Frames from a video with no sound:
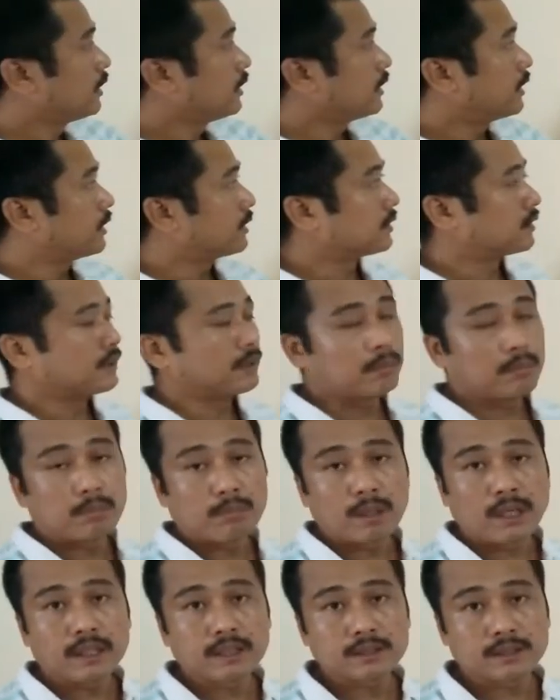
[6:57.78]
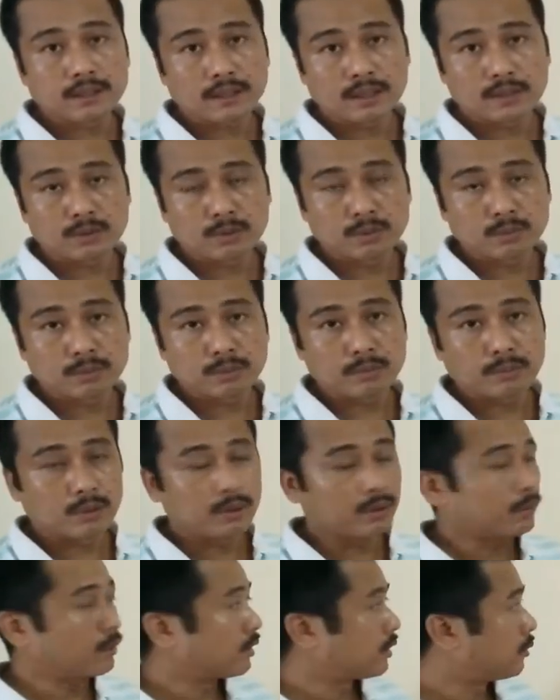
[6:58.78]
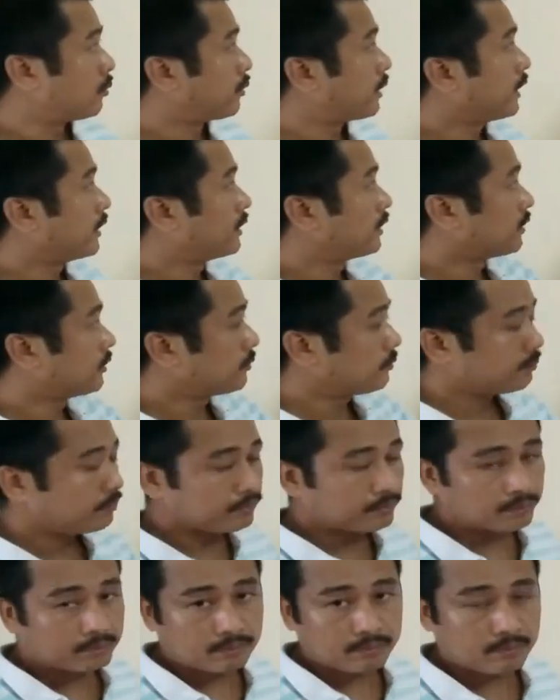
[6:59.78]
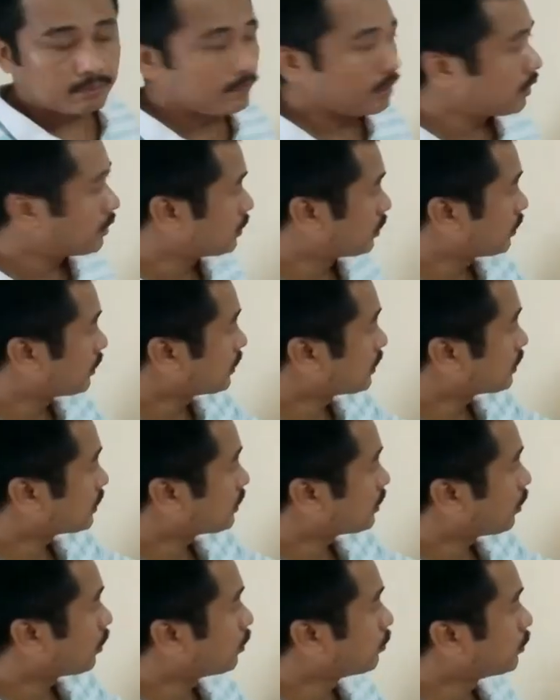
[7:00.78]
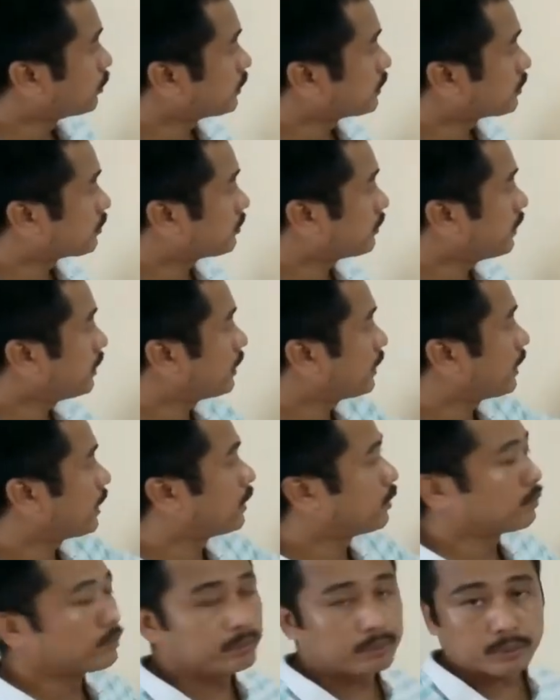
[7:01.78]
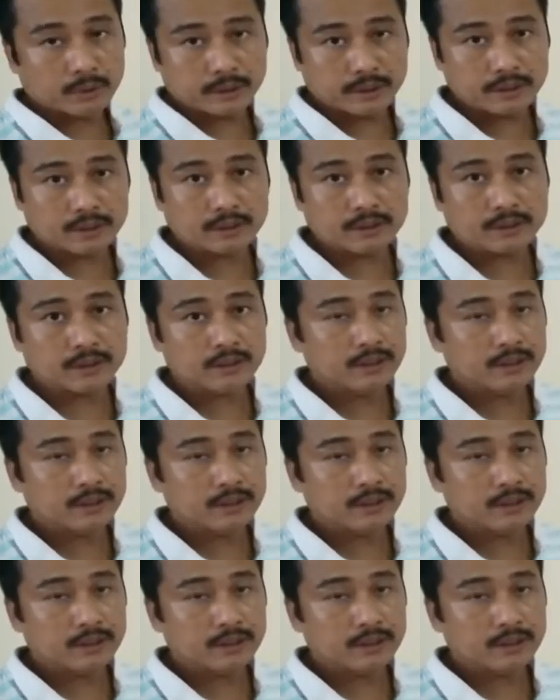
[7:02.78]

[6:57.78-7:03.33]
is the pi star 2p molecular orbital. So this HOMO is filled and LUMO is